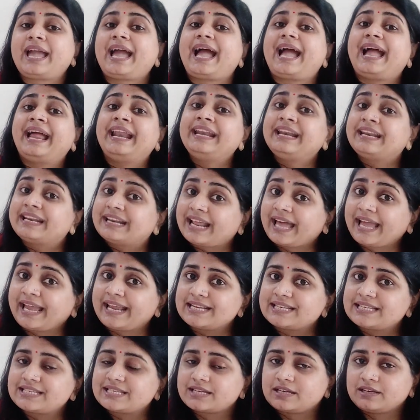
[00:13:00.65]
And
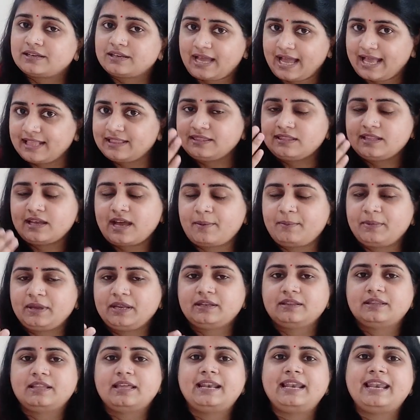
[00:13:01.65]
right, and I
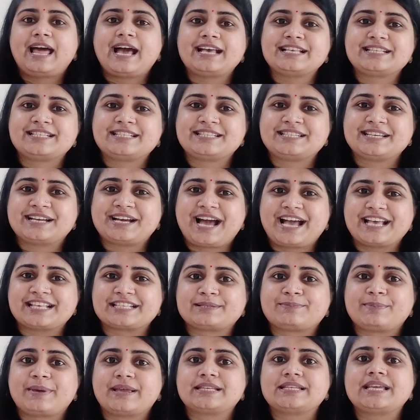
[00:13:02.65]
mean the last
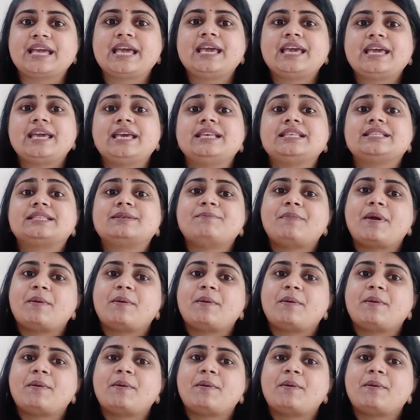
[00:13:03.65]
aspect is